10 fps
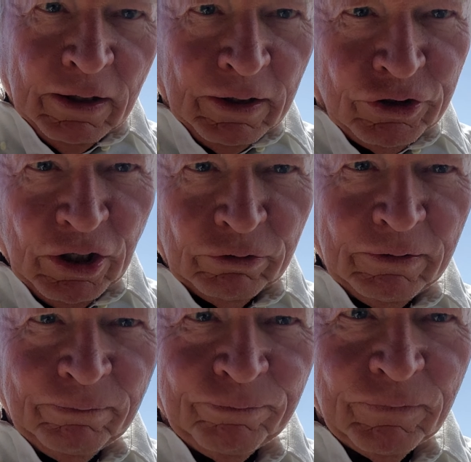The
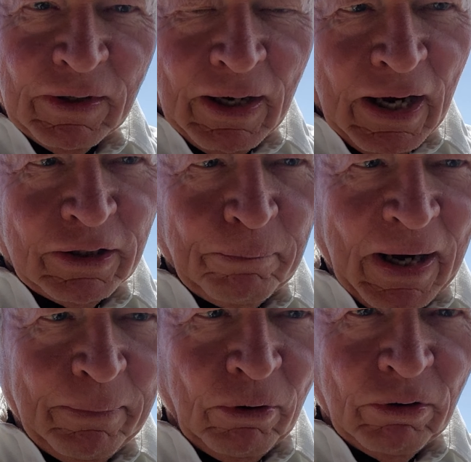children at the
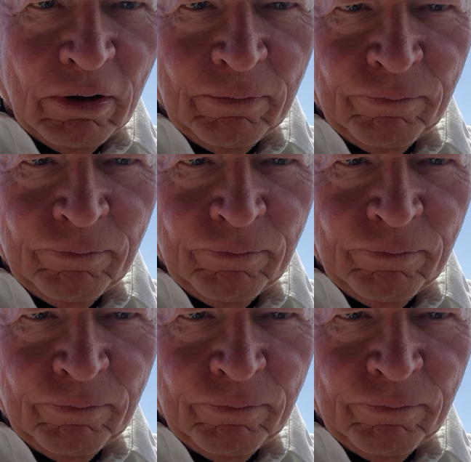Bible